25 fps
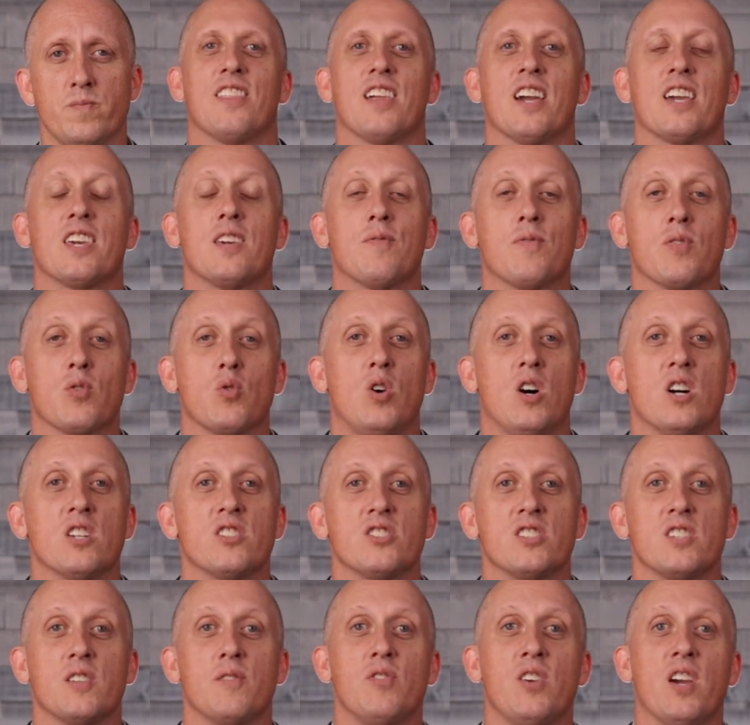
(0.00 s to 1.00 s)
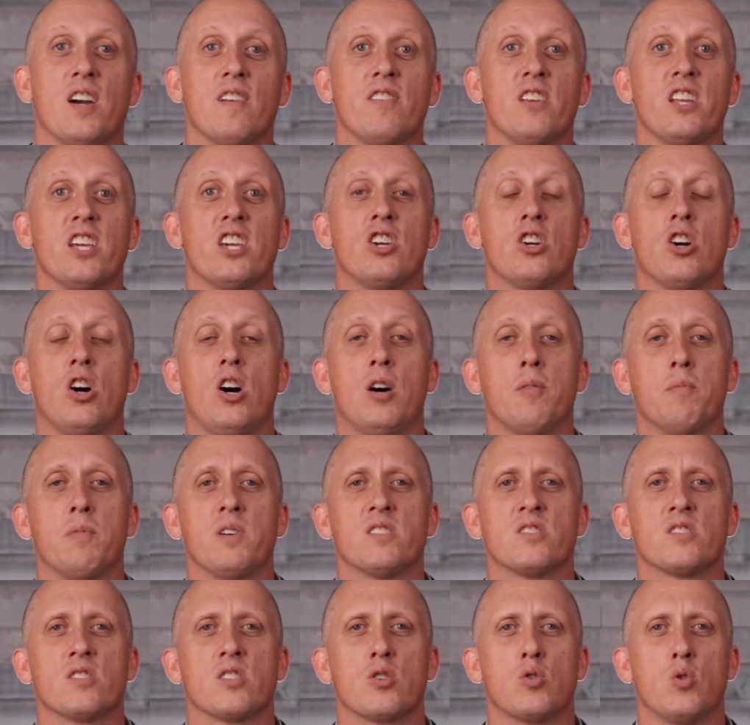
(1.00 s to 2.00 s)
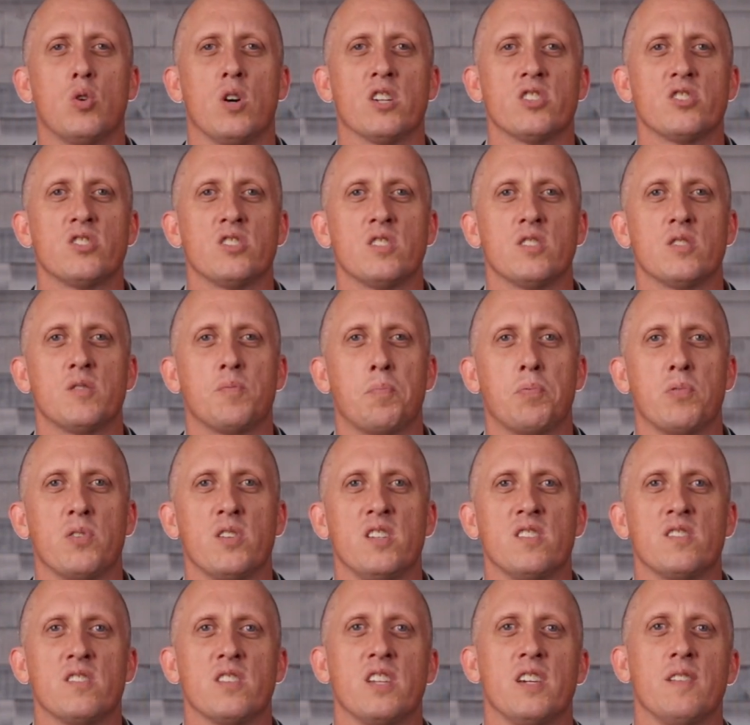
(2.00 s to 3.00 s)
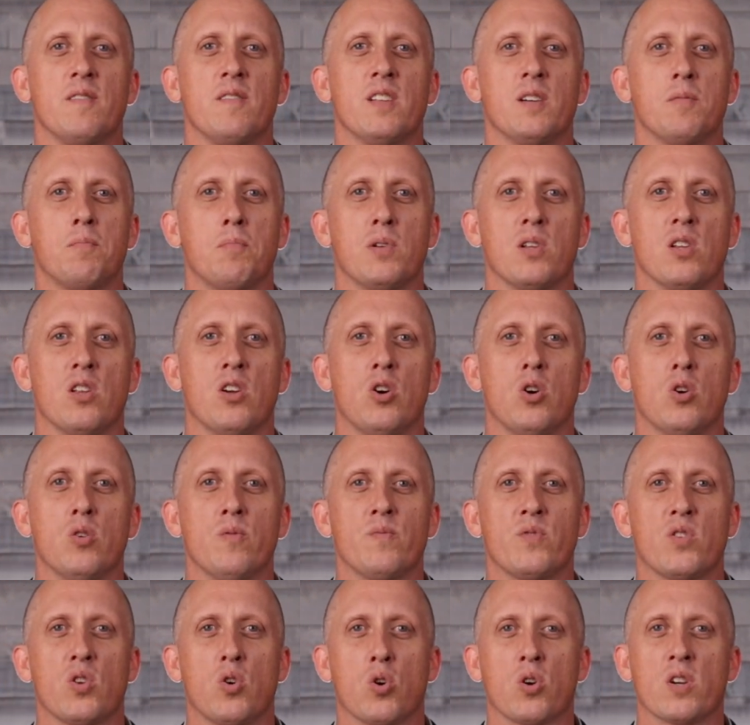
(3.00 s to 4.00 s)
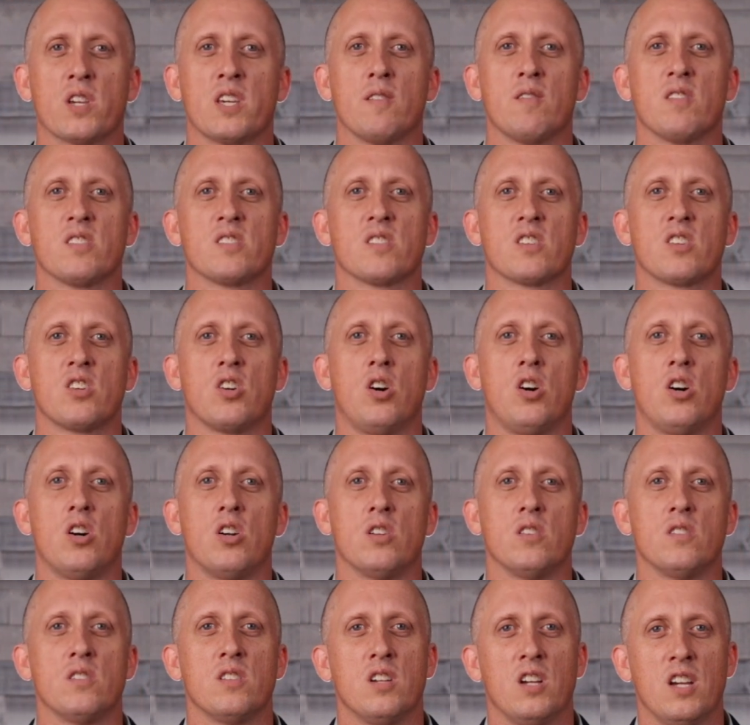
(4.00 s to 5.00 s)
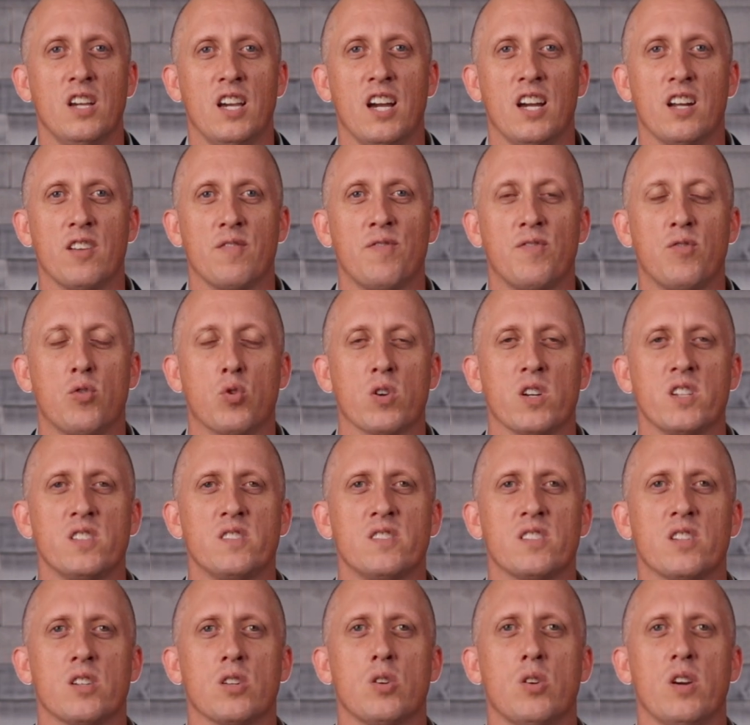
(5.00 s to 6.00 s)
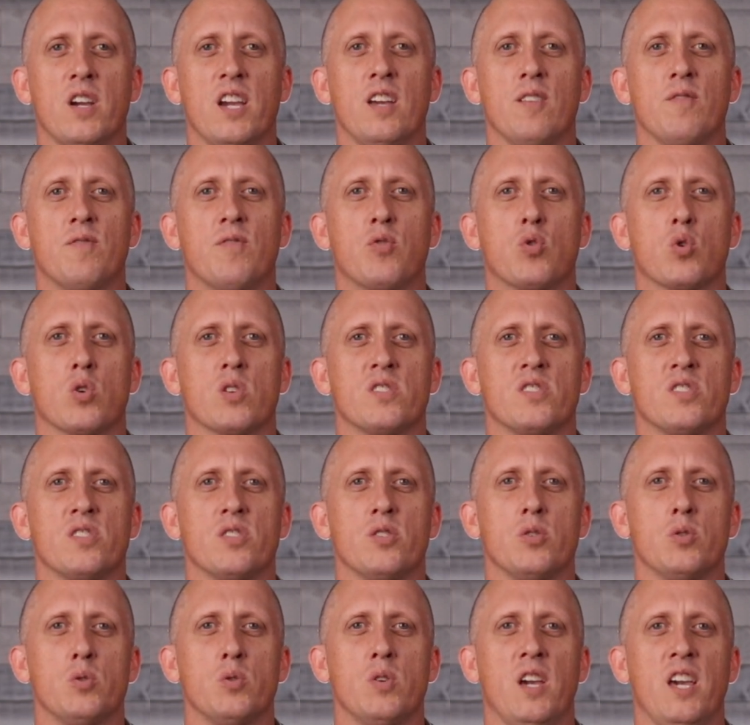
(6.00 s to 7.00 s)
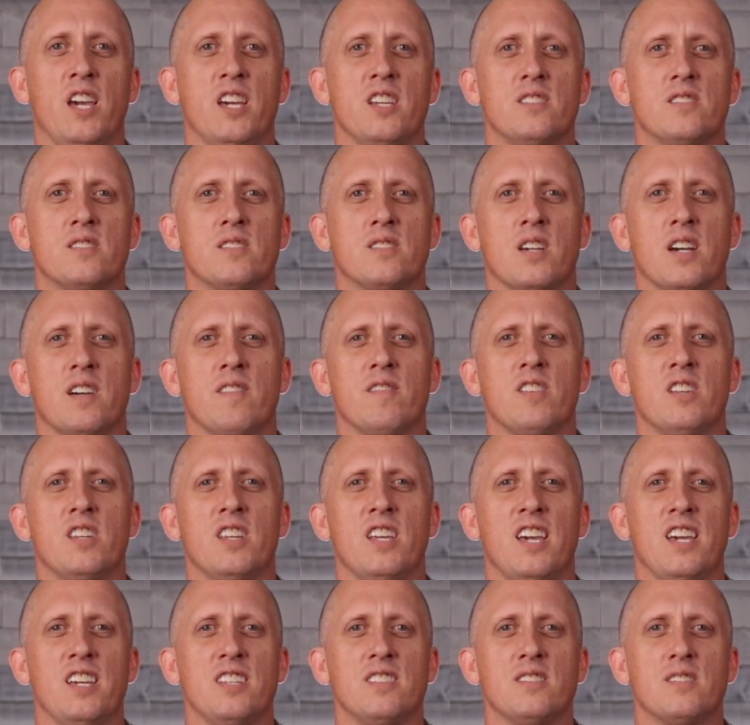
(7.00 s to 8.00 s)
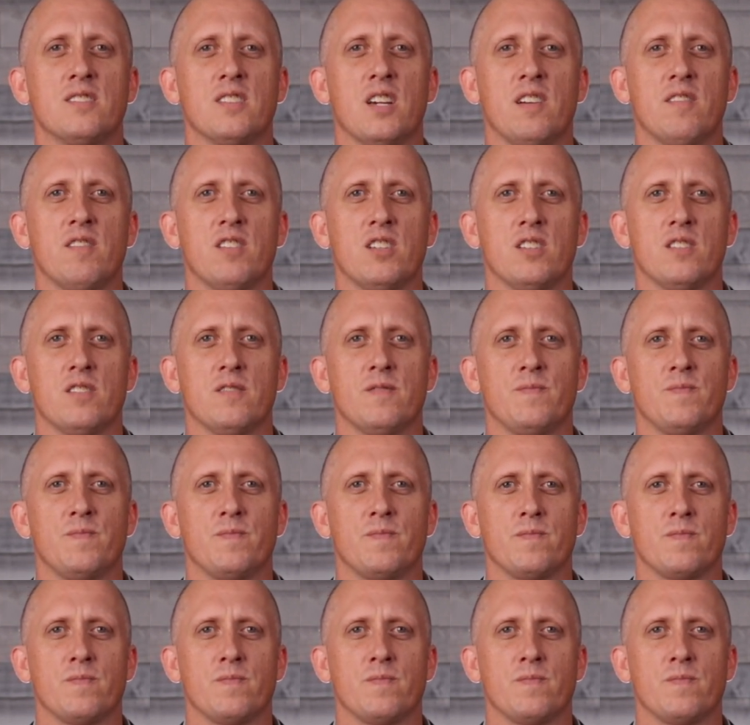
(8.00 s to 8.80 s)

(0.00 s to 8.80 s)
Thank you for watching. If you have any comments or questions, please leave them below or give us a call at 480-842-8787.